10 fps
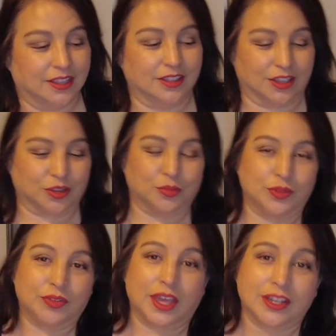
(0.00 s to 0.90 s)
Look,
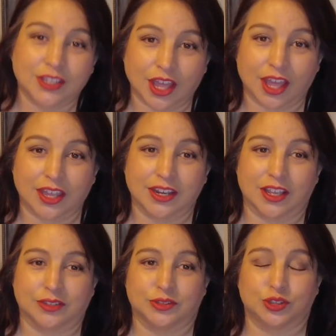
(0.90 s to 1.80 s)
we've had a lot
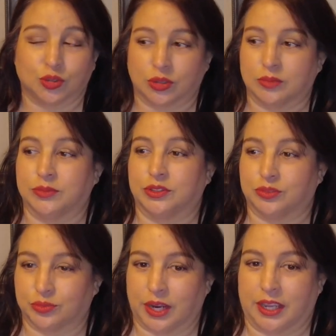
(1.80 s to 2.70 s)
of storms,
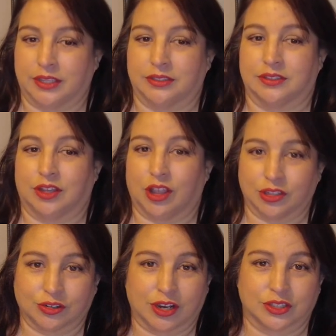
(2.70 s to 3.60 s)
rains all
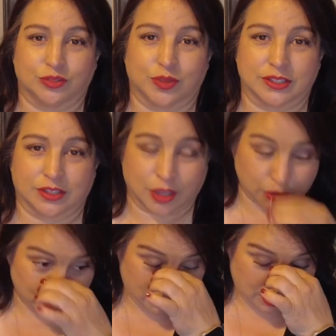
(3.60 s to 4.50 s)
across the West
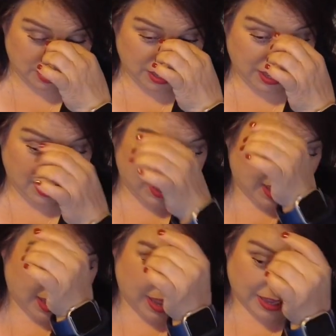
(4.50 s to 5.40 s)
Coast,
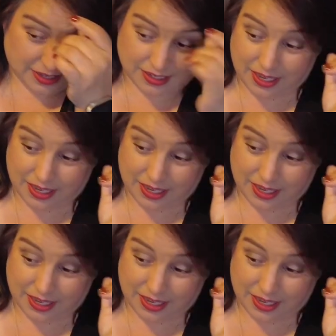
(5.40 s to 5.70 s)
and